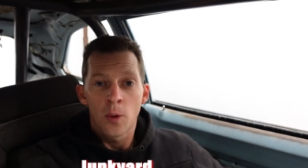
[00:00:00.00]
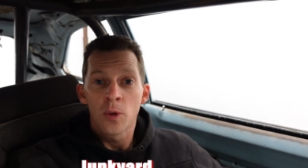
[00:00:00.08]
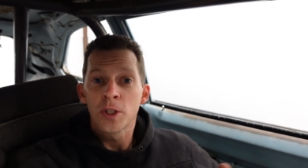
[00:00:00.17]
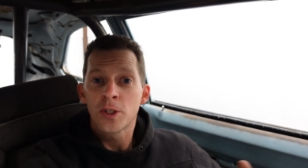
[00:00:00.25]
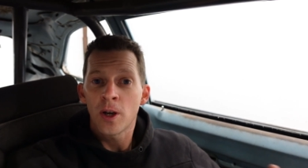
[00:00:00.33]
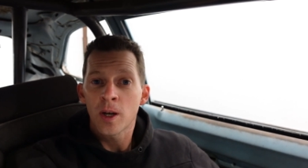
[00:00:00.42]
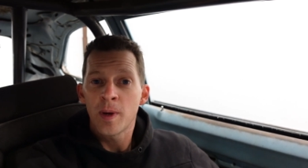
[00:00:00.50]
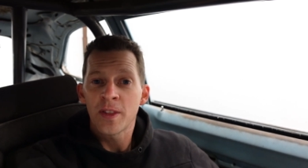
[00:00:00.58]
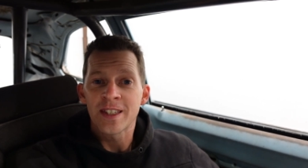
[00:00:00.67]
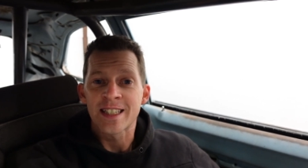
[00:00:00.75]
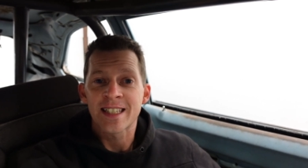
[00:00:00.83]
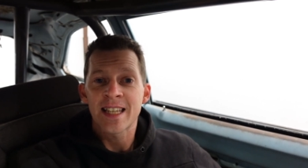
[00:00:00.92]
I want to talk about
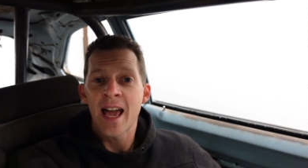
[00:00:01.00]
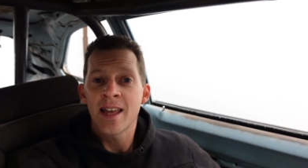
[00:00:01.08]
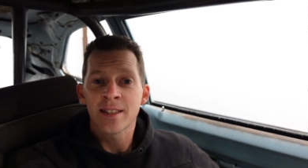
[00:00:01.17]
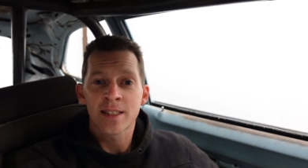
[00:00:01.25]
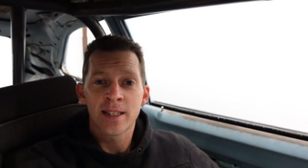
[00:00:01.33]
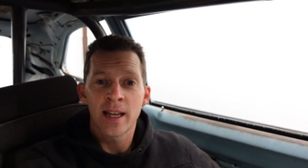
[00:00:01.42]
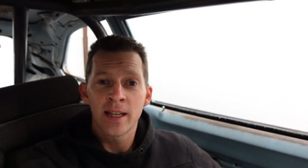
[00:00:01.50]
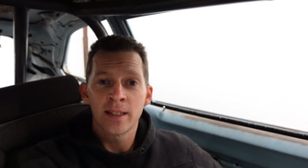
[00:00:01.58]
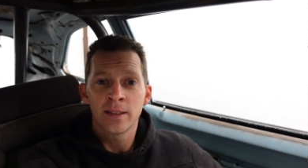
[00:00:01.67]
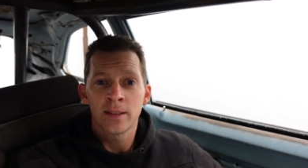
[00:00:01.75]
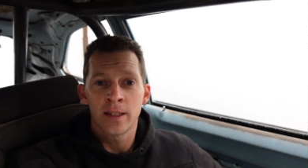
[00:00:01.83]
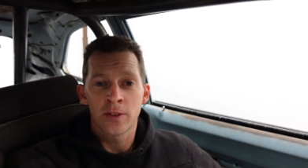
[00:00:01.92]
the saddest
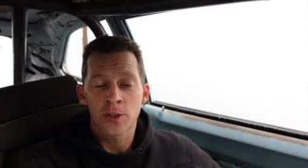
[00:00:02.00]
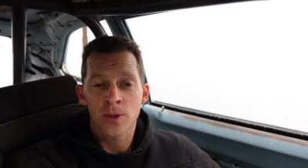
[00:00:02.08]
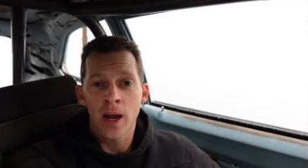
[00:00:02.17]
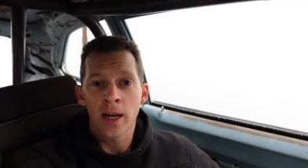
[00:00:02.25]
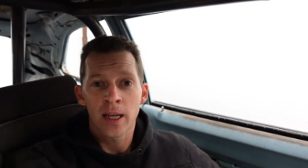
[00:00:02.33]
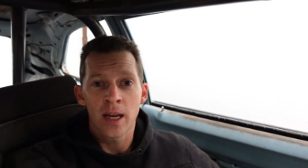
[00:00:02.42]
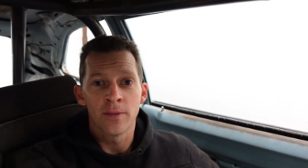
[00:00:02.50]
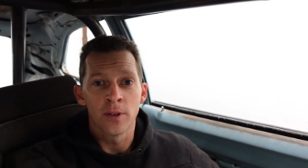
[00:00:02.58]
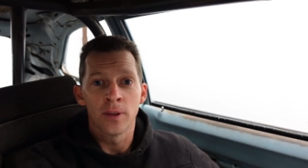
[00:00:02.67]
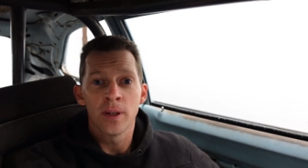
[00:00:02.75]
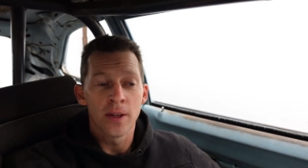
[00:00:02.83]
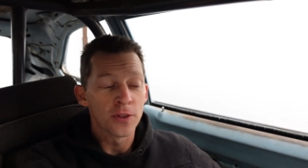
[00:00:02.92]
day at the track
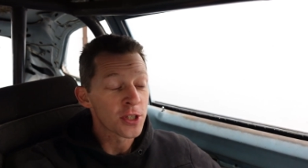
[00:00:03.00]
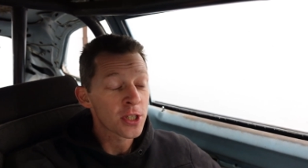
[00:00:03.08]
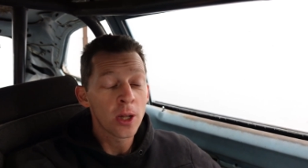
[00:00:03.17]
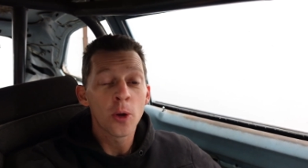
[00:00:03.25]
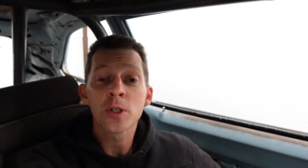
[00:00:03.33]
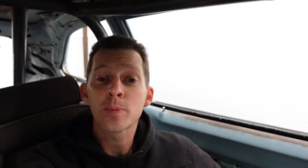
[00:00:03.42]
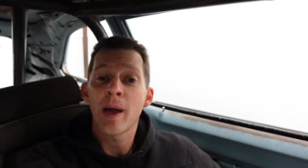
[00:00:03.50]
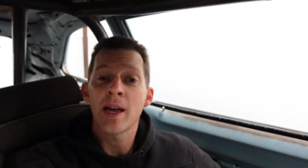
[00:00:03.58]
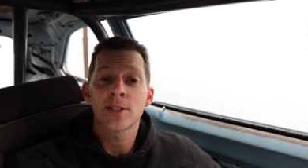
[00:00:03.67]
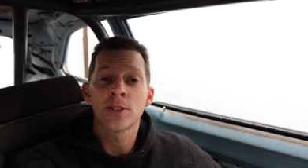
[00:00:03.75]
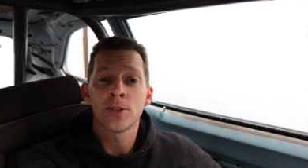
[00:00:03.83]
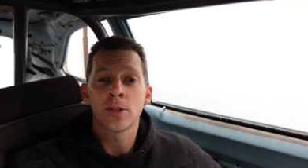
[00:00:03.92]
ever and the slowest
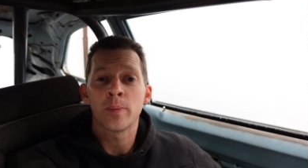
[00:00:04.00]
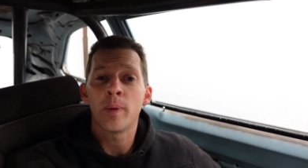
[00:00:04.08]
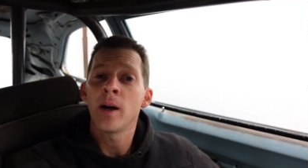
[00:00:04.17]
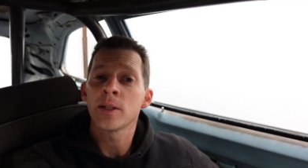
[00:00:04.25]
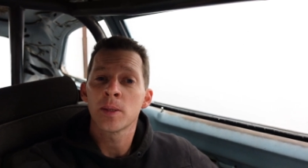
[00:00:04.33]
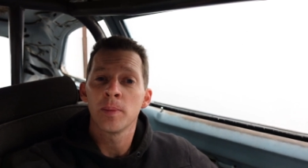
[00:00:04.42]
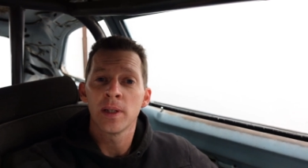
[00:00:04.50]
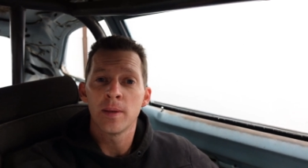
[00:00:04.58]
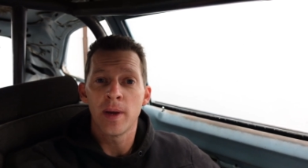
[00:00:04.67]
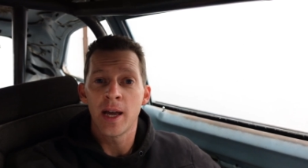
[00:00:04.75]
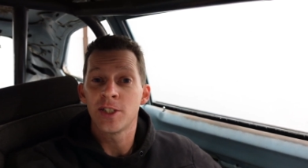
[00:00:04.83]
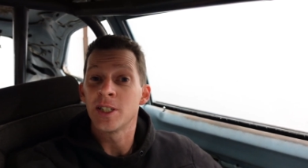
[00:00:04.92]
passes you could possibly
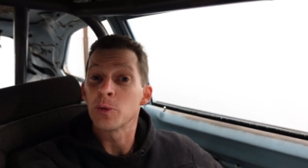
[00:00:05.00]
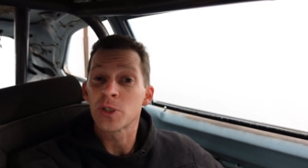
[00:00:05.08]
imagine.